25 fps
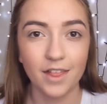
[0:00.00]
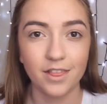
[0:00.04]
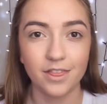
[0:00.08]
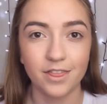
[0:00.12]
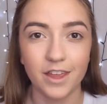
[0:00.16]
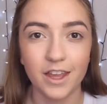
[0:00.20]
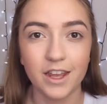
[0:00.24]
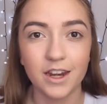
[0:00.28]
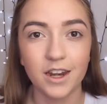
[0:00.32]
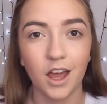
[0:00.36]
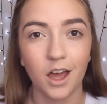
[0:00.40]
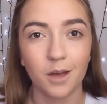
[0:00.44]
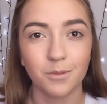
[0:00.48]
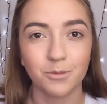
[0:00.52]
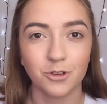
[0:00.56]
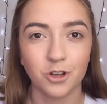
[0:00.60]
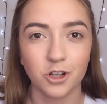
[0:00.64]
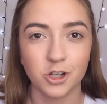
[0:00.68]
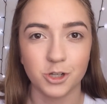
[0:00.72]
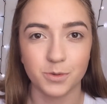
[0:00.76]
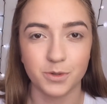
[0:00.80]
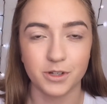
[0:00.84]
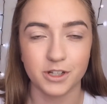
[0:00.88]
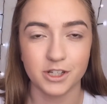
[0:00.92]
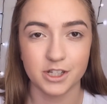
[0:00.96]
And then I'm
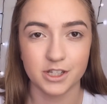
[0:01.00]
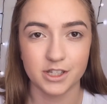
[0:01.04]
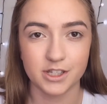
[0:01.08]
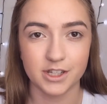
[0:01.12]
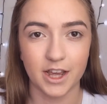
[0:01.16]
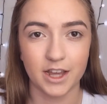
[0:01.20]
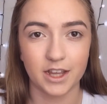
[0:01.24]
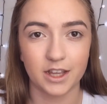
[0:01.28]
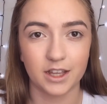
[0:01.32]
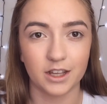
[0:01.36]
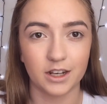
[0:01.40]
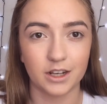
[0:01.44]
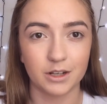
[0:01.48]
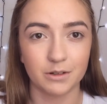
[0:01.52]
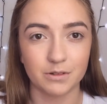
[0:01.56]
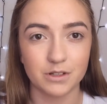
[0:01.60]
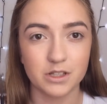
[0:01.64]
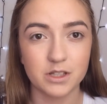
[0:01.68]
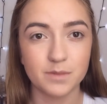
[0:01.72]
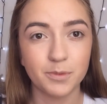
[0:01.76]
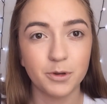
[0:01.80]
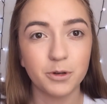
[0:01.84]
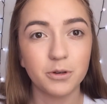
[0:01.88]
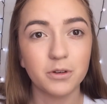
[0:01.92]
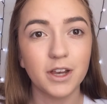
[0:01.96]
going to be just taking a little
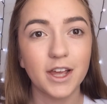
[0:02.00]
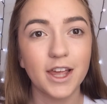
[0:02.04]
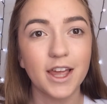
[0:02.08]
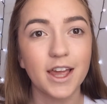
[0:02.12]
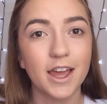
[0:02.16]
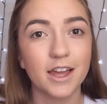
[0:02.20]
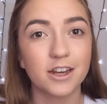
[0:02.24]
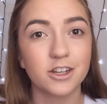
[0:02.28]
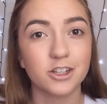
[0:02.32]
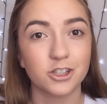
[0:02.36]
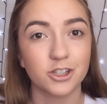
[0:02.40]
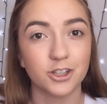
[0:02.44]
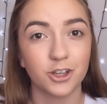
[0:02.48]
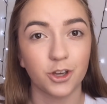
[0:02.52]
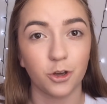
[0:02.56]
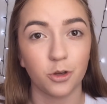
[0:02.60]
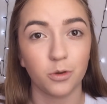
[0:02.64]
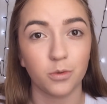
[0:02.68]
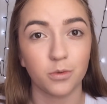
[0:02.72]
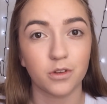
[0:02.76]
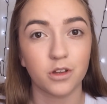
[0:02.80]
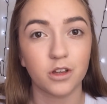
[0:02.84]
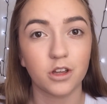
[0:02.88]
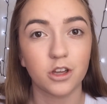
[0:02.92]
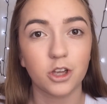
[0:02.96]
spoolie and just
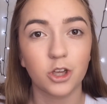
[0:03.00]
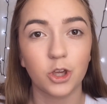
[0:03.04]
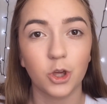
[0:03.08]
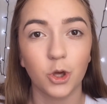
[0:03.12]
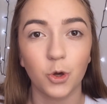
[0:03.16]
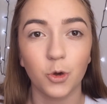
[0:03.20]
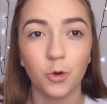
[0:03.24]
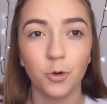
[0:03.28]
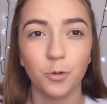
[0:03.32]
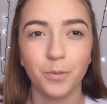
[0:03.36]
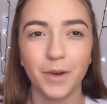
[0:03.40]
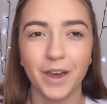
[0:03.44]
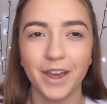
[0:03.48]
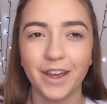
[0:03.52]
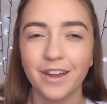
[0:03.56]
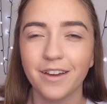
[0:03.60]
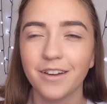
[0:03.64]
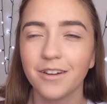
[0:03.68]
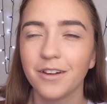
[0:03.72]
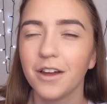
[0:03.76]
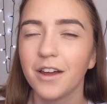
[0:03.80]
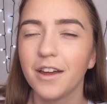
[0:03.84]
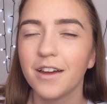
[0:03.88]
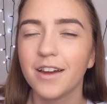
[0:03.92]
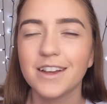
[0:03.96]
combing.
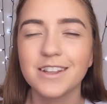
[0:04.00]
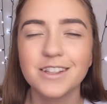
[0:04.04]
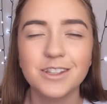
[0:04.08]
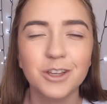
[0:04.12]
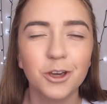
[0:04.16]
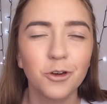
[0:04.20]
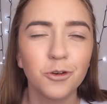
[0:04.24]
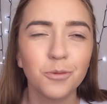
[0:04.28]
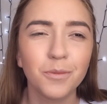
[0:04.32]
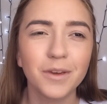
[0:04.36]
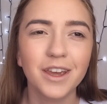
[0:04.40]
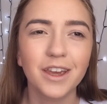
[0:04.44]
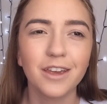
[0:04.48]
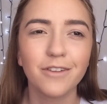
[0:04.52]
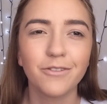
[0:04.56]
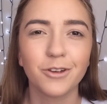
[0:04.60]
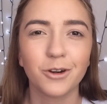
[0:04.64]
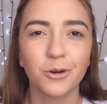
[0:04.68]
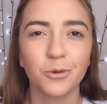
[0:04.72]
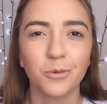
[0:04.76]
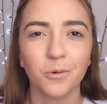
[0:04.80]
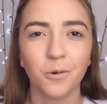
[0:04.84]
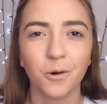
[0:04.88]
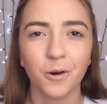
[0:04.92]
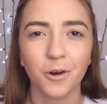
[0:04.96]
Is combing
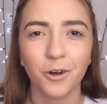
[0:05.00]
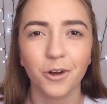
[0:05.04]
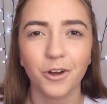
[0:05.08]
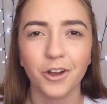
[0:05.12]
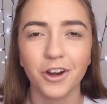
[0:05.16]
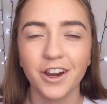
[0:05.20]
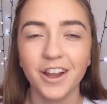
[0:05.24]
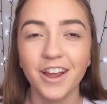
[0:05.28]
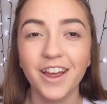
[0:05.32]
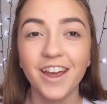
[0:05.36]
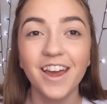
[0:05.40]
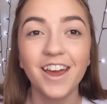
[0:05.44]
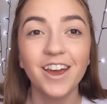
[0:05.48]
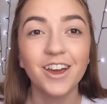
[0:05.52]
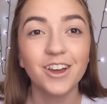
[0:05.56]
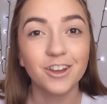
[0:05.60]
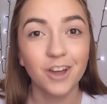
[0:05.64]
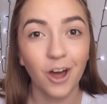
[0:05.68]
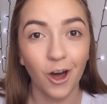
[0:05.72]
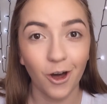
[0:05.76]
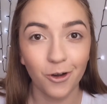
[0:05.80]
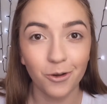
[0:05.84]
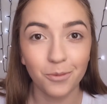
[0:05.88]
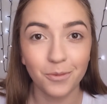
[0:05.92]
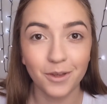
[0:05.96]
even a word?
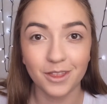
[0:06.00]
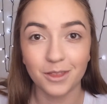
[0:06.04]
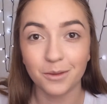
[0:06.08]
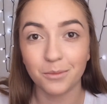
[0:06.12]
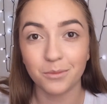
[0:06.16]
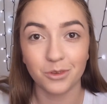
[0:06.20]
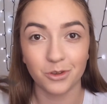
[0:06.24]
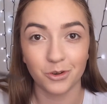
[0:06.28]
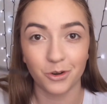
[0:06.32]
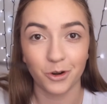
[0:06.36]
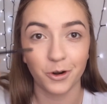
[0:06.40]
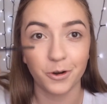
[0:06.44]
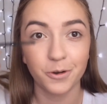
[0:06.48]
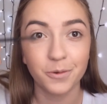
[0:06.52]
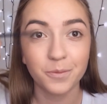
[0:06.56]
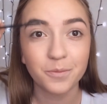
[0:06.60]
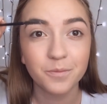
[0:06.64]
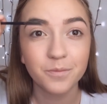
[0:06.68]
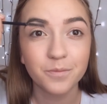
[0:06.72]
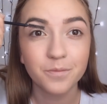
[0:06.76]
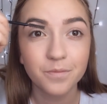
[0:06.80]
Combing them through.